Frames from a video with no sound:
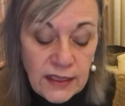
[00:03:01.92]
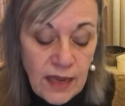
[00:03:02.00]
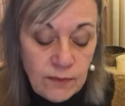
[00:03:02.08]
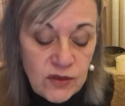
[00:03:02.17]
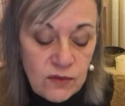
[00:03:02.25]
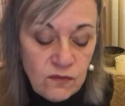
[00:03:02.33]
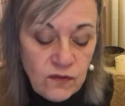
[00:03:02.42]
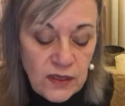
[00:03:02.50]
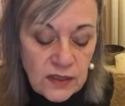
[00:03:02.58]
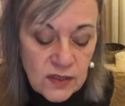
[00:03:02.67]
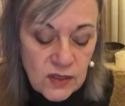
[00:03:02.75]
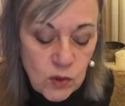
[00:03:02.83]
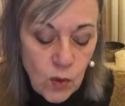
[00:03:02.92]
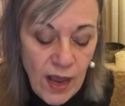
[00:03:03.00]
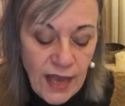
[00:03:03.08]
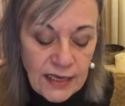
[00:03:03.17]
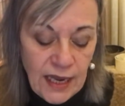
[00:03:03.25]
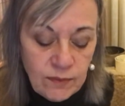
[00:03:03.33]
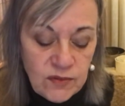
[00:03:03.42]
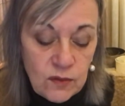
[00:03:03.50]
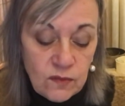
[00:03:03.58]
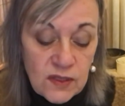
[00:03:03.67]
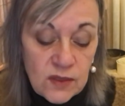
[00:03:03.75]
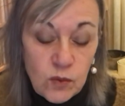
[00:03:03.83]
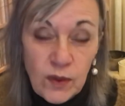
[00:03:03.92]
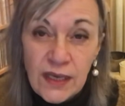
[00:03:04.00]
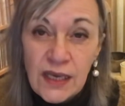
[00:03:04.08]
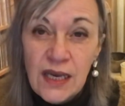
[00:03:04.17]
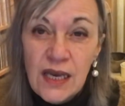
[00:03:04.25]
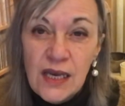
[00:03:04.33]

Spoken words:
Neptune, Venus square Neptune this week.